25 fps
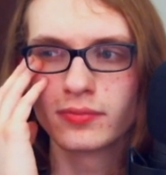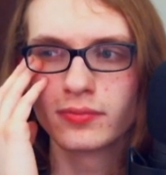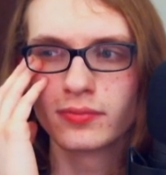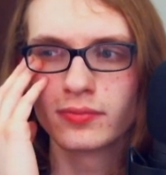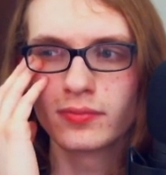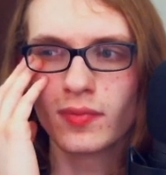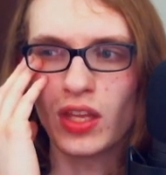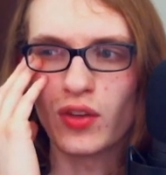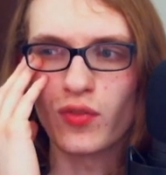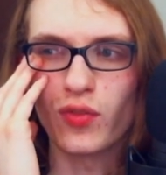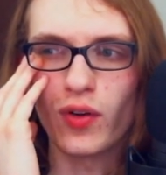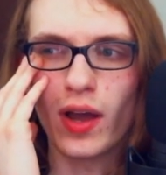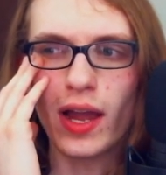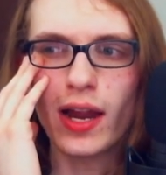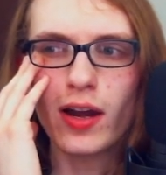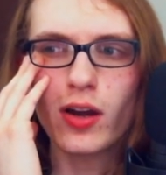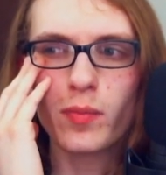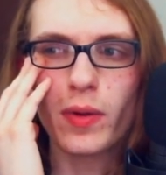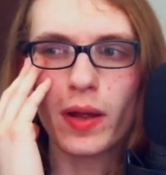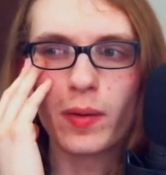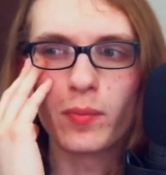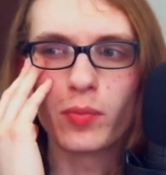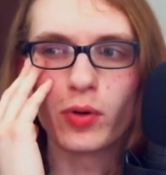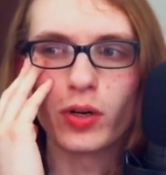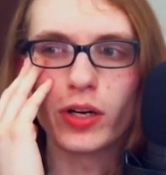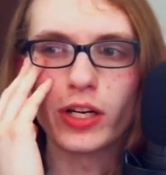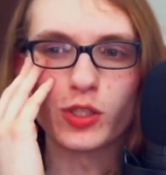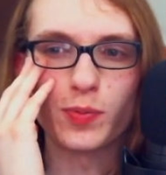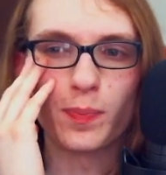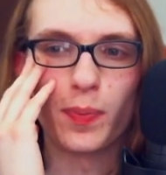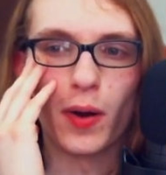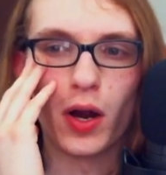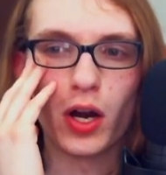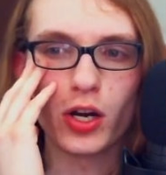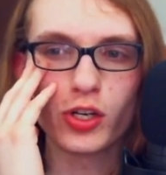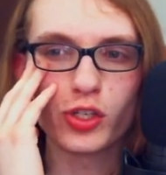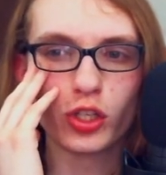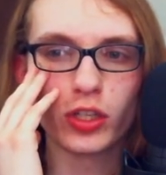if I remember, it's
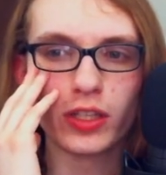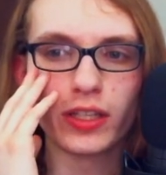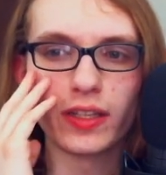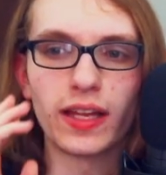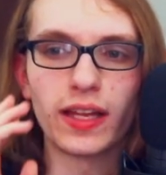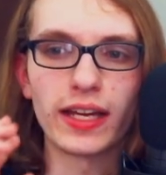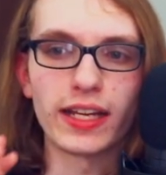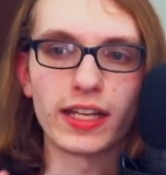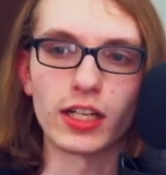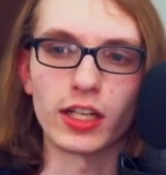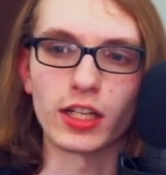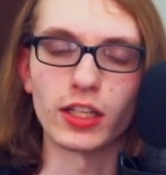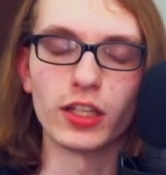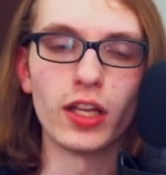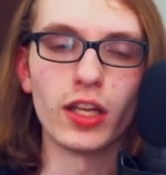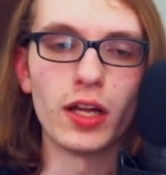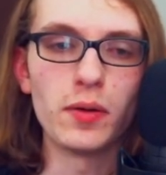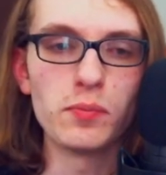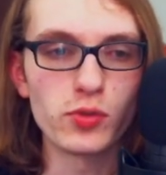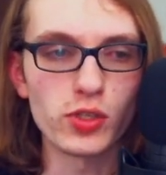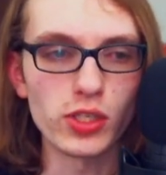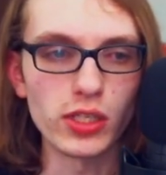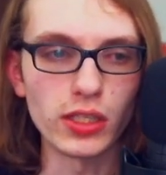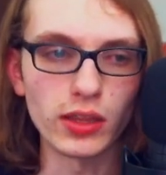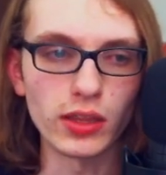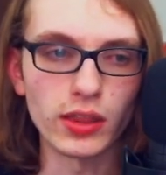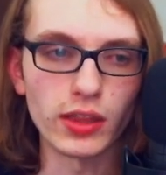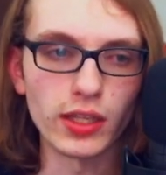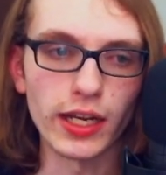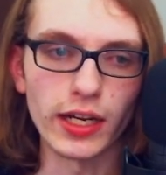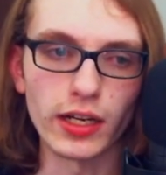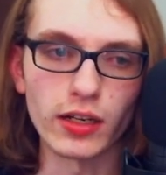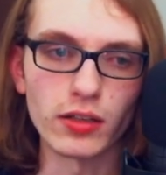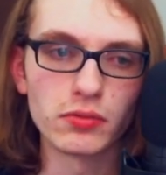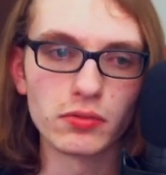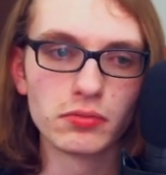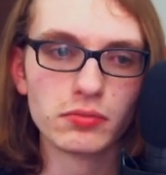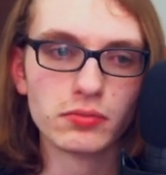partially like a clumsy
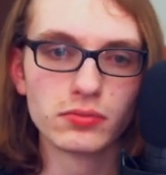thing.